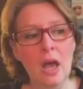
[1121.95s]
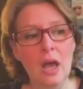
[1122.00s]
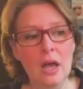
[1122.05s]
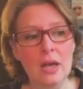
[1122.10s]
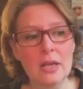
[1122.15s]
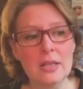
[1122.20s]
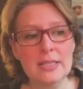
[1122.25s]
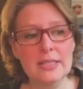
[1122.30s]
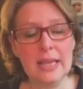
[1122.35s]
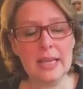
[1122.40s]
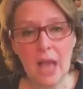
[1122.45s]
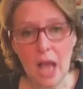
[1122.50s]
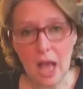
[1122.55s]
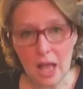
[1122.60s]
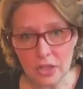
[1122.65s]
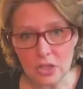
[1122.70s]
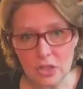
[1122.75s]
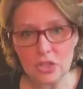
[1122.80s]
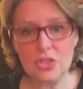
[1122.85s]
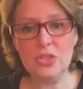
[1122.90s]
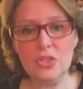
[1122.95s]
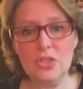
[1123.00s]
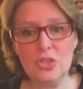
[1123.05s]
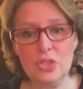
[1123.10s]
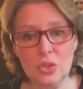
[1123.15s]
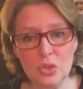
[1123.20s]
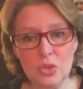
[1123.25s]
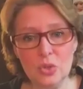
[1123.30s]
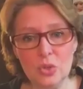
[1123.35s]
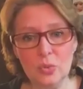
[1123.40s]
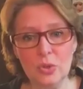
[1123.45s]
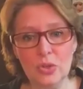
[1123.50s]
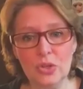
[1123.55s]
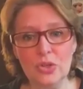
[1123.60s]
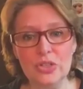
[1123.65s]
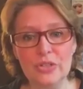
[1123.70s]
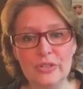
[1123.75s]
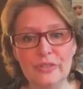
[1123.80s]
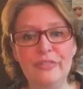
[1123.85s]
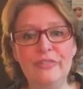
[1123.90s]
psychologists and social workers
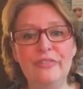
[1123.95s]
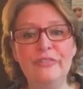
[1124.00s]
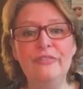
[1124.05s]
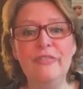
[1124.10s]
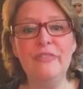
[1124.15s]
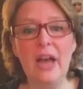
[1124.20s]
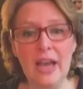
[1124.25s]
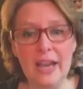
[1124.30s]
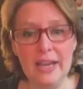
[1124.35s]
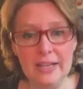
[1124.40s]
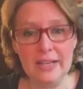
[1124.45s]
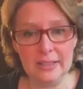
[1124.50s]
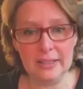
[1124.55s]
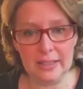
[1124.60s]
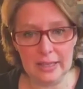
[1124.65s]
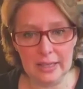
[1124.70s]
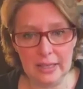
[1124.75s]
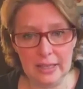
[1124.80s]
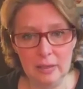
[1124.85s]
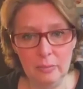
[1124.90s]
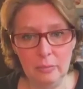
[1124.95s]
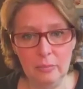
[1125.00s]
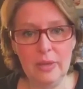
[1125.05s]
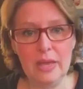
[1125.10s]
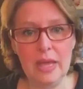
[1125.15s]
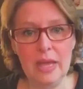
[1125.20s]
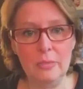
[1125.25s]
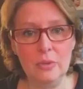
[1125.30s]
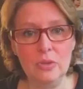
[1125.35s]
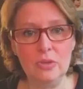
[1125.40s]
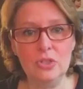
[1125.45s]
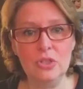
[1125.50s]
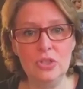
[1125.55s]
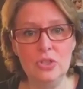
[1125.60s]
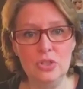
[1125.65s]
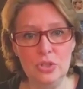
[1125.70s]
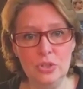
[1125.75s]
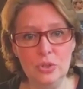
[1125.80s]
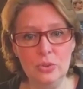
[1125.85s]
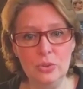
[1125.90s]
to finally be able to
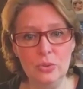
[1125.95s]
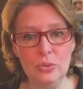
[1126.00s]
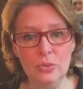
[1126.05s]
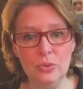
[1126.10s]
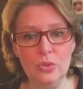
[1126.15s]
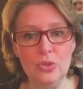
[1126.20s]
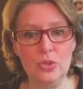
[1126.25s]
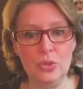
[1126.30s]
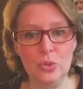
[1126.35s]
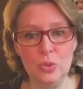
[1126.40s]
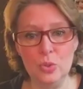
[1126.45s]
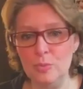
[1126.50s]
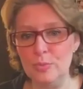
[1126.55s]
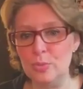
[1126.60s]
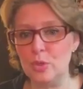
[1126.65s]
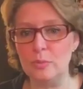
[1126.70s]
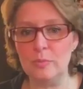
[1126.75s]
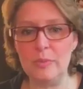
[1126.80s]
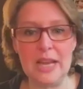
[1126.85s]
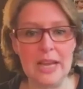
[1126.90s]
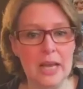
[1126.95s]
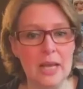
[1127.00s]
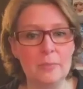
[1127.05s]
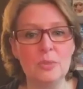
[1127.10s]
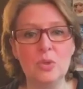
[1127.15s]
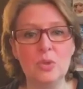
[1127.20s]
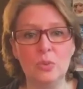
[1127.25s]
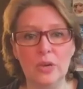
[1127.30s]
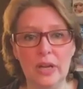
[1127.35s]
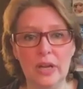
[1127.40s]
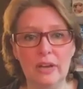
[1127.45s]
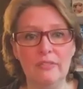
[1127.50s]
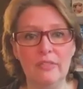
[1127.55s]
do Zooms or meetups or whatever